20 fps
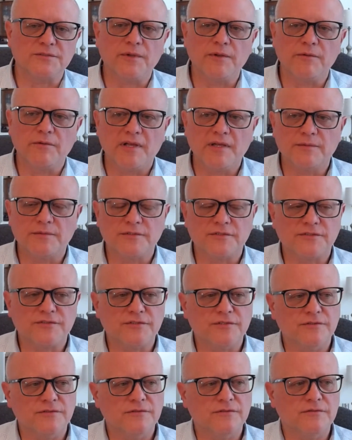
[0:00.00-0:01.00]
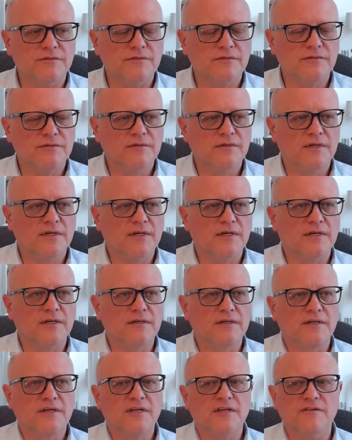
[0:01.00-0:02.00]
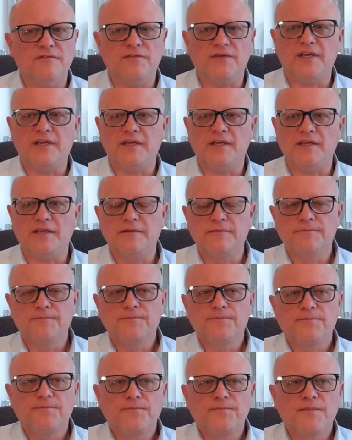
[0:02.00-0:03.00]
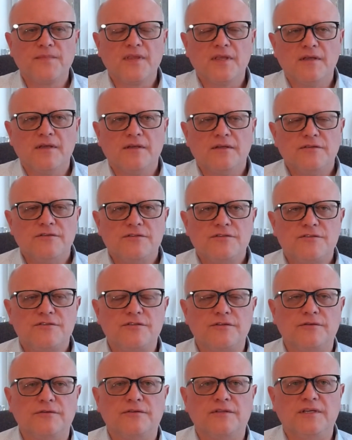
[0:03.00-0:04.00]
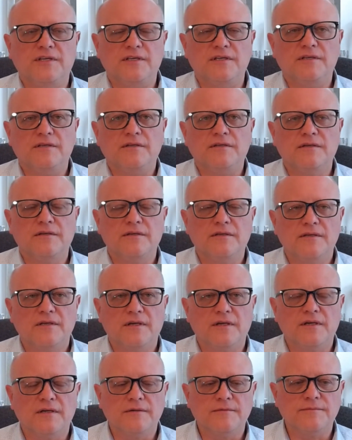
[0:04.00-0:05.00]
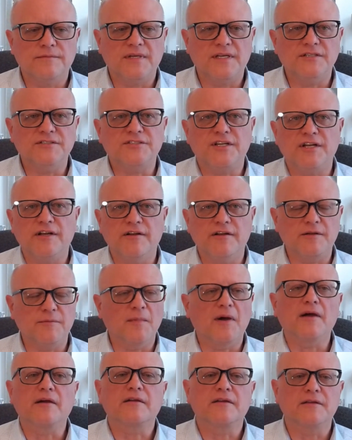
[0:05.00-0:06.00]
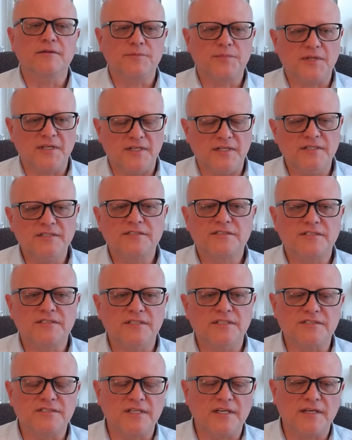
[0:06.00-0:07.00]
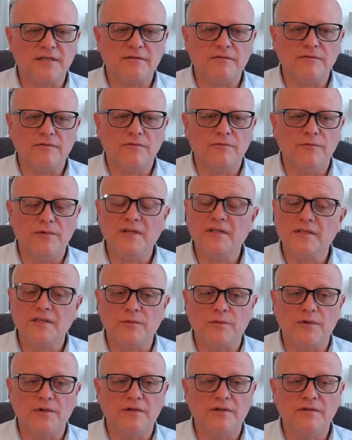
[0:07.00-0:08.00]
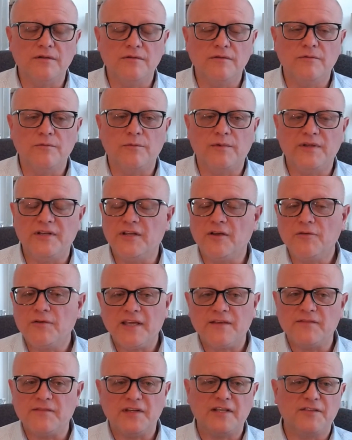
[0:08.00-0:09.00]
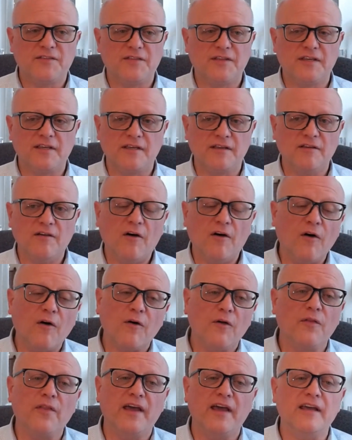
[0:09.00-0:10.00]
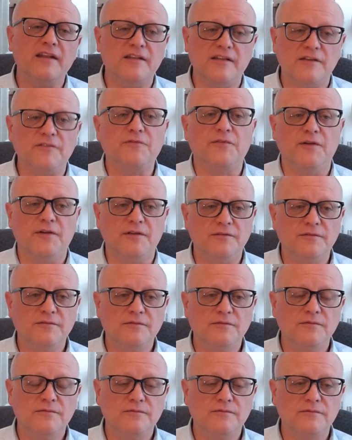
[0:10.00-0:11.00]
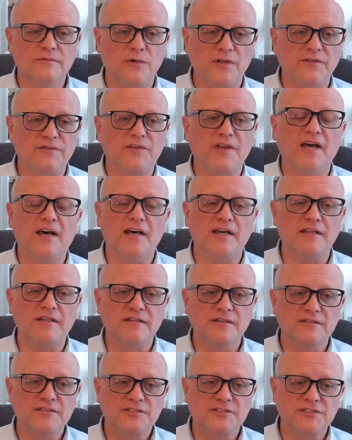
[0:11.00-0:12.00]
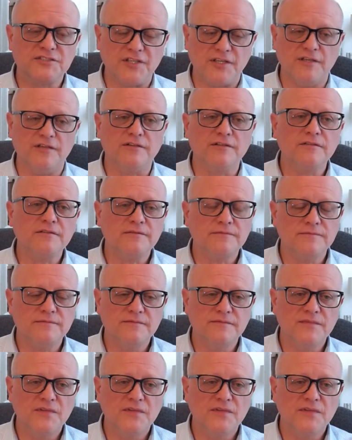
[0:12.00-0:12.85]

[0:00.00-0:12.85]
is we were able to convey to the engineering marketplace is that really we don't have anything all that different. We've got steel